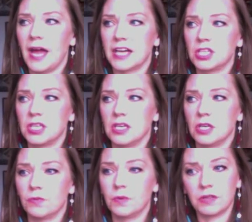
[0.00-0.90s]
but
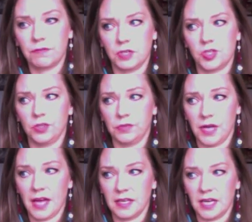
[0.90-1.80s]
actually, with virtual
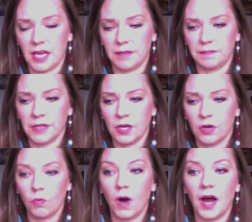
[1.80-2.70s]
reality,
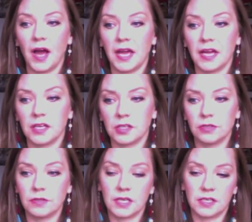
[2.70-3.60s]
why
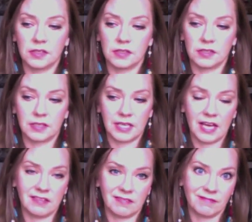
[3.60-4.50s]
you can
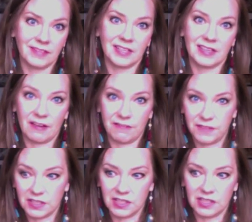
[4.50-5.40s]
get
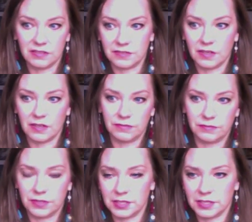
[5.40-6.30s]
that feeling
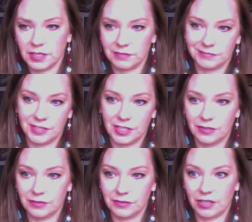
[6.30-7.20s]
of
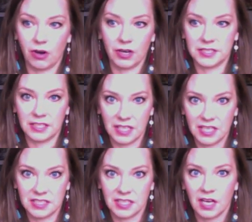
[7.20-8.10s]
like car
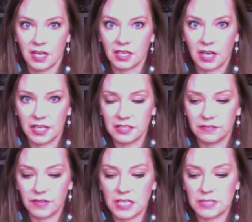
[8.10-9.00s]
sickness kind
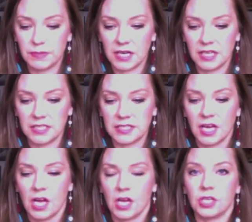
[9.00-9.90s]
of is because